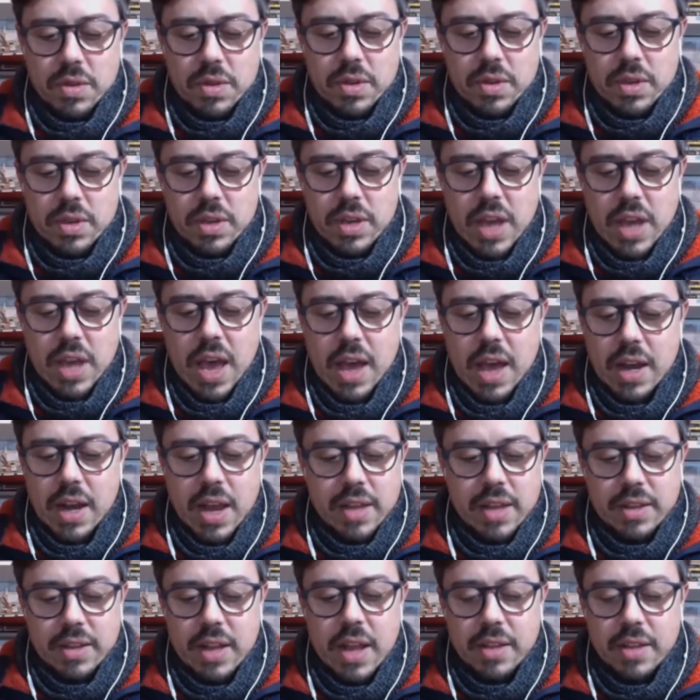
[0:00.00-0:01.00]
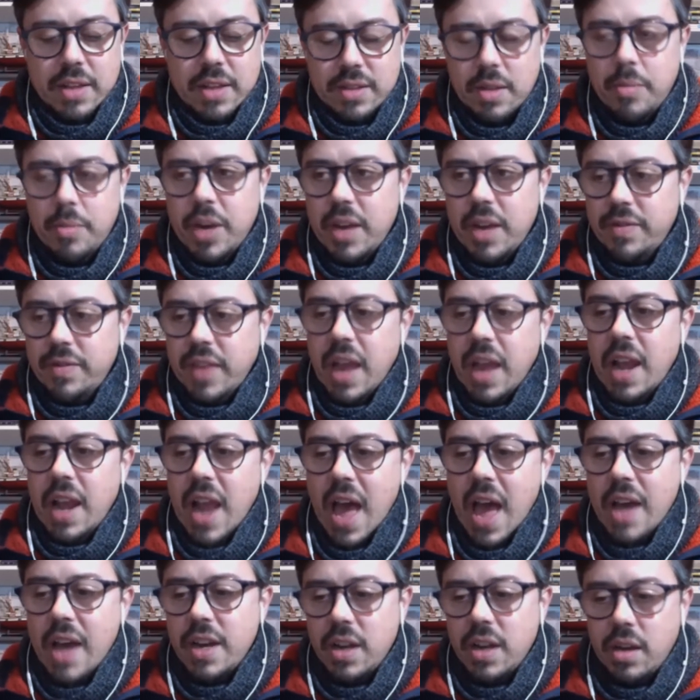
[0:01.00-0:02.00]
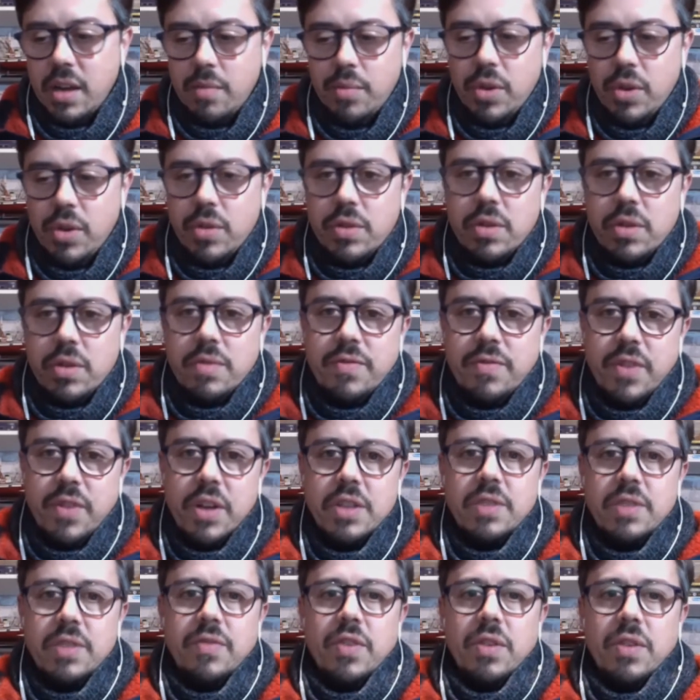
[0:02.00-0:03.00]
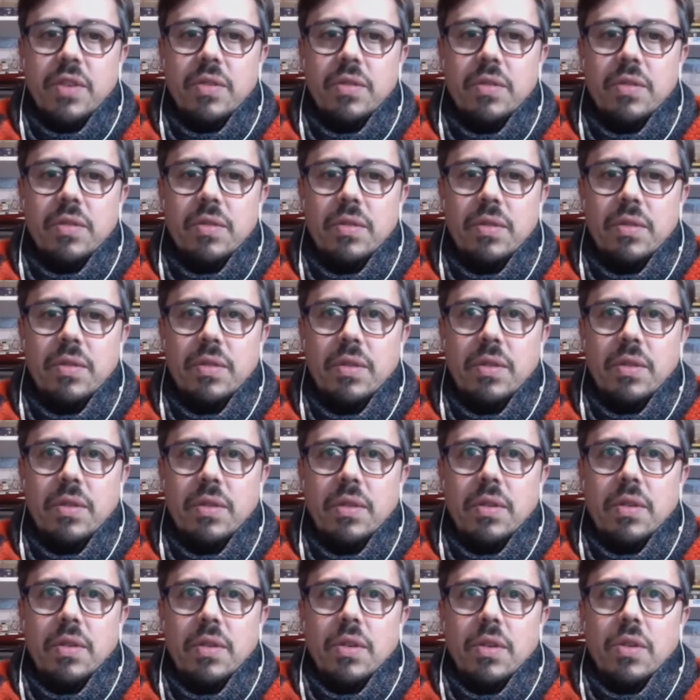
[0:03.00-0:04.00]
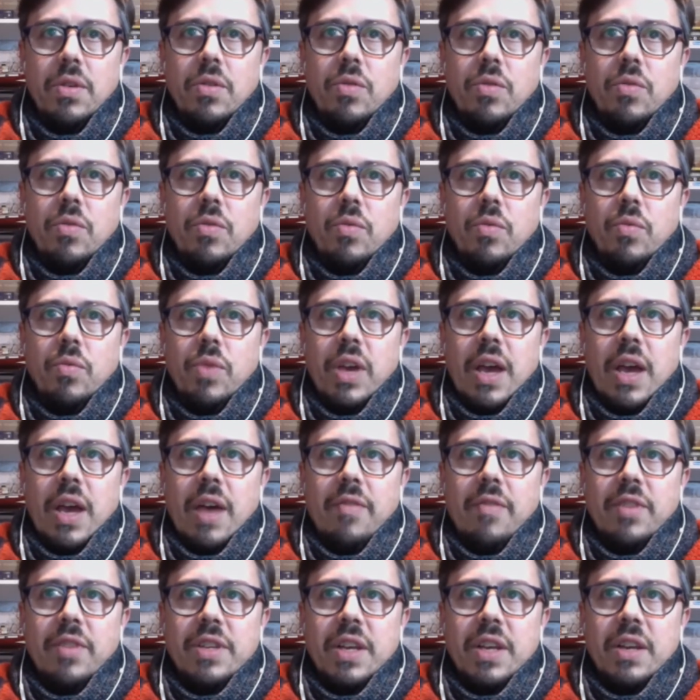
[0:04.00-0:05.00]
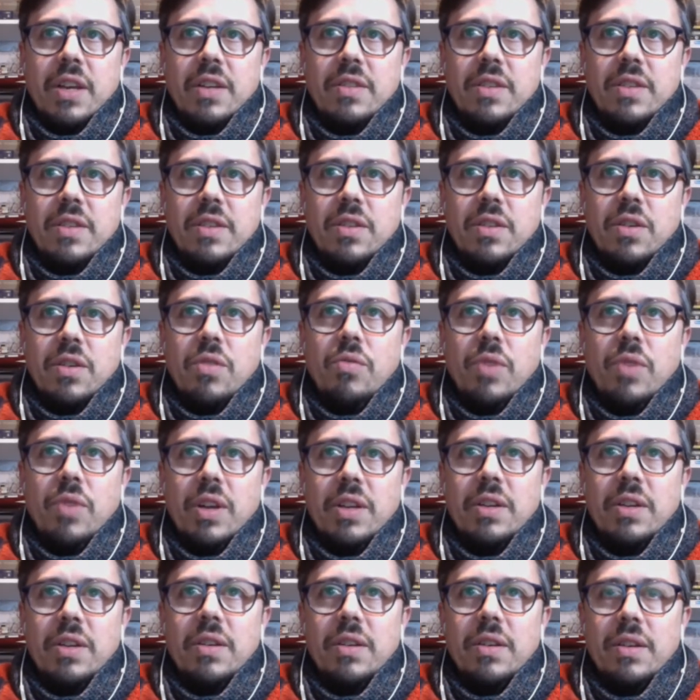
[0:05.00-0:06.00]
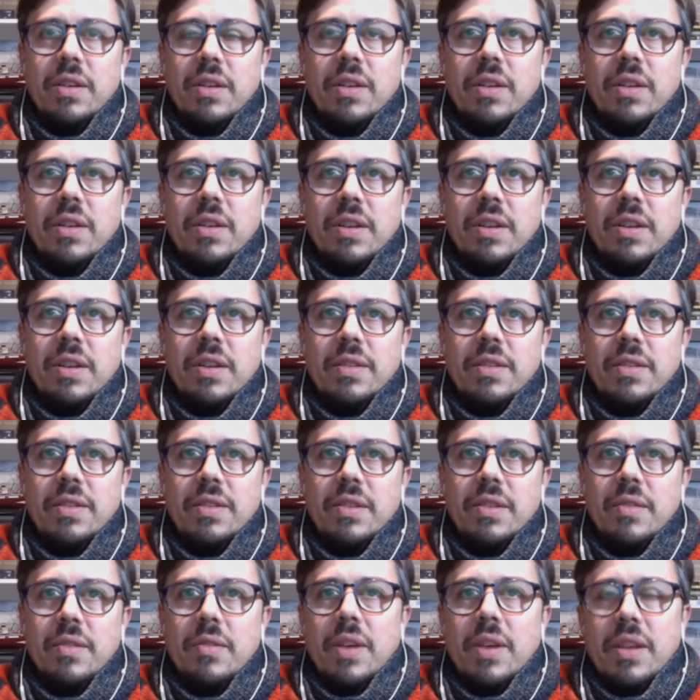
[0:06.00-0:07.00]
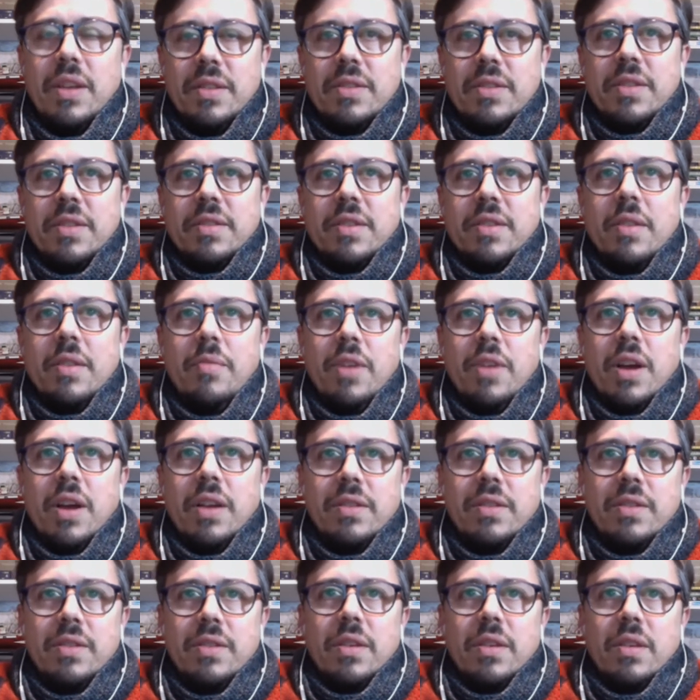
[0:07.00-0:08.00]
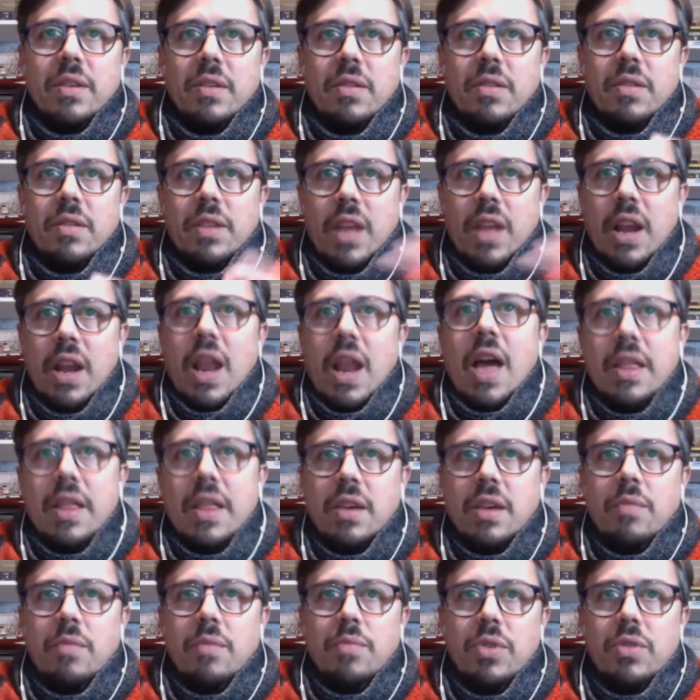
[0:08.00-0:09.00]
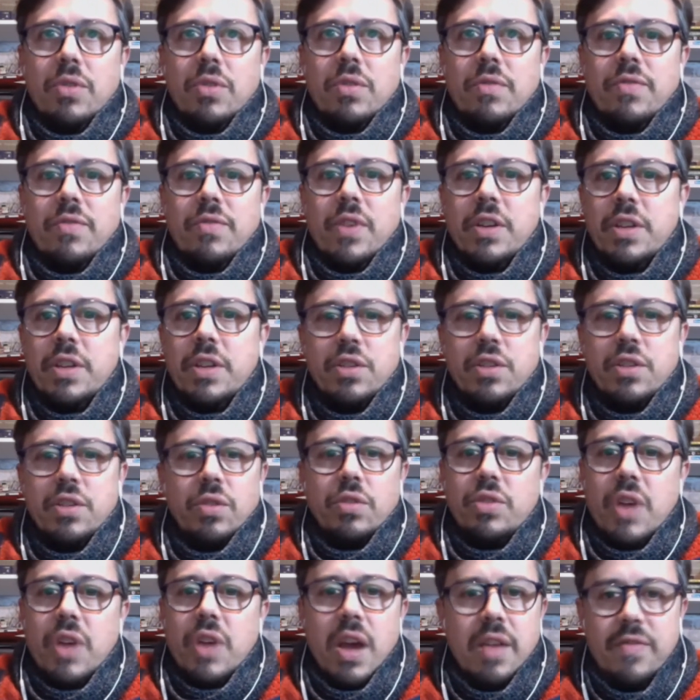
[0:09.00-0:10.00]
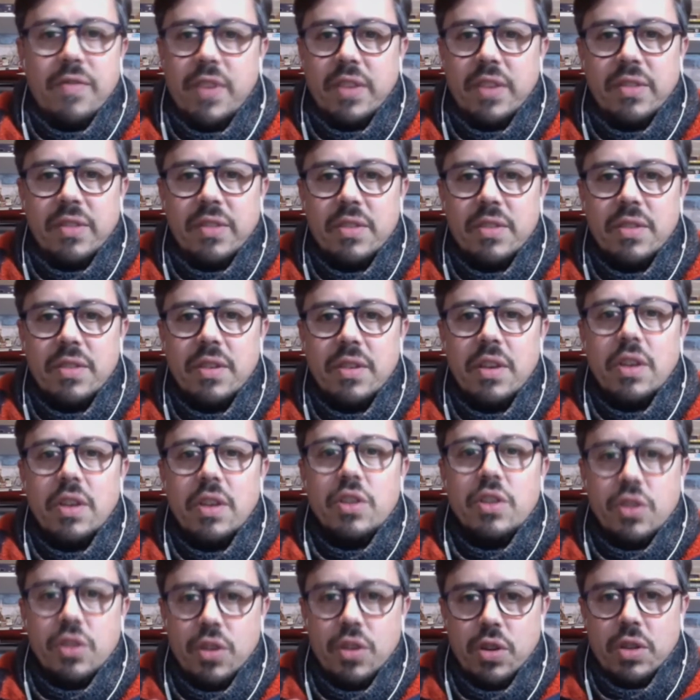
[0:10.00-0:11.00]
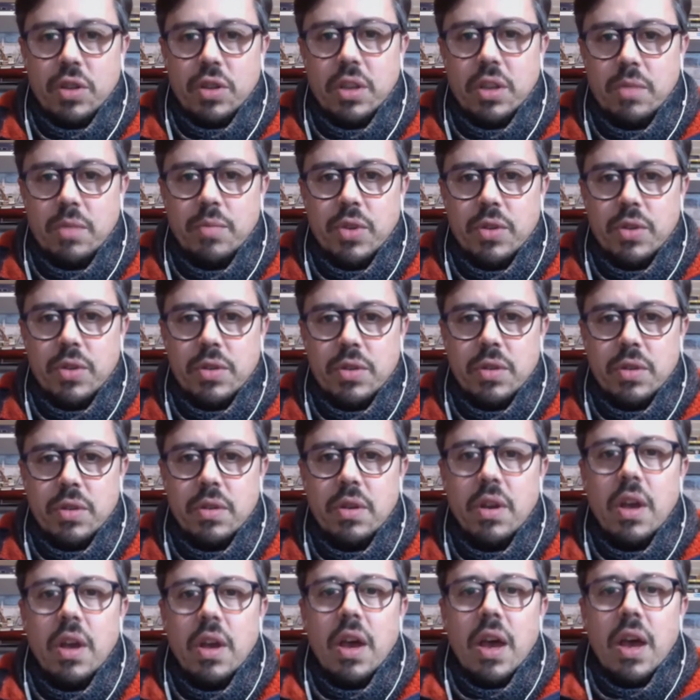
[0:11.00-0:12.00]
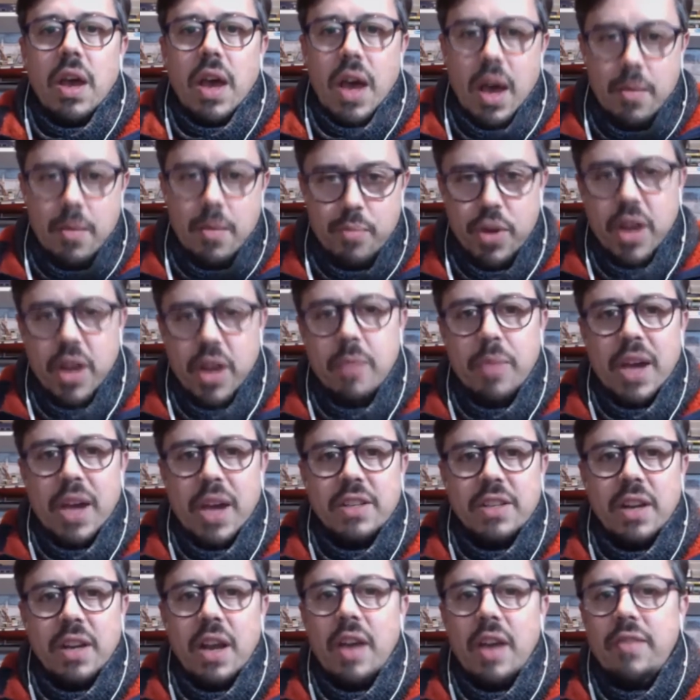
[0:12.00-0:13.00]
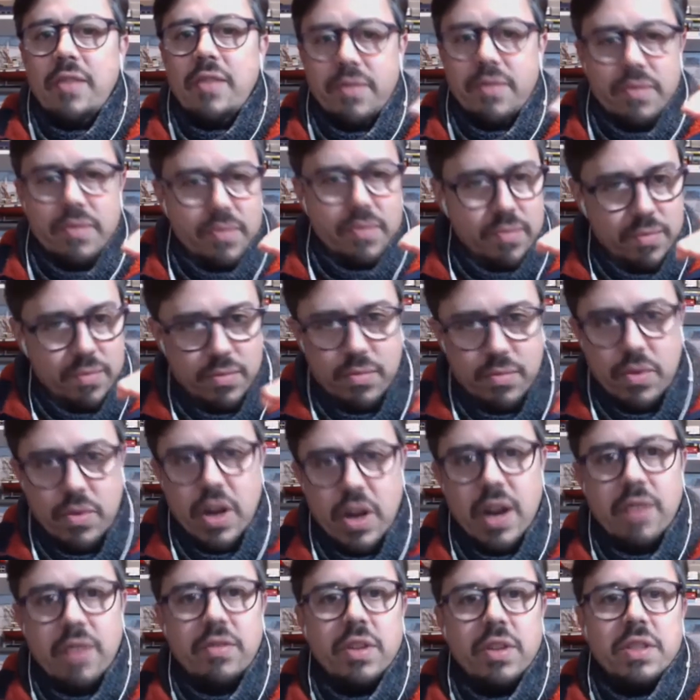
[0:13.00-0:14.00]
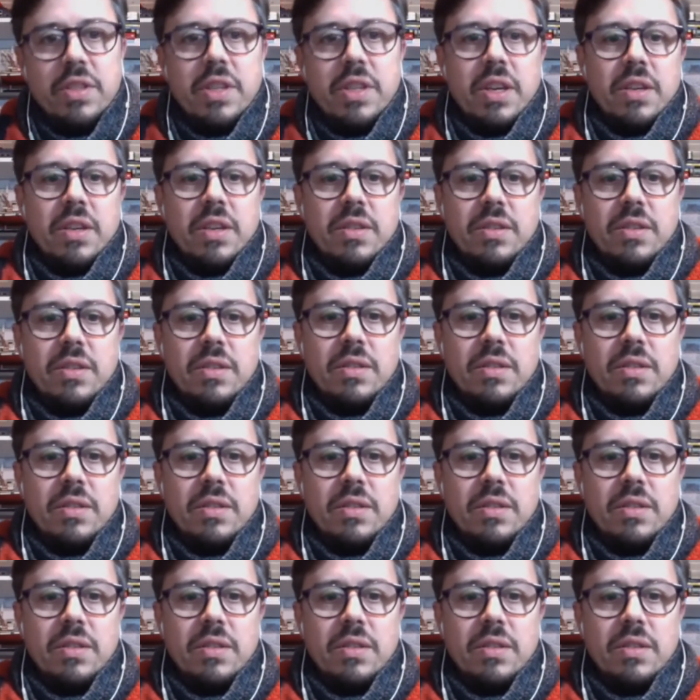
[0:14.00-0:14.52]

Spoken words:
yeah, let somebody, if they land a computer in front of you, we have a tendency to go, to summarize, they land the computer in front of you, don't try and fix it. Just look at the computer and bring it back to life, whatever it takes,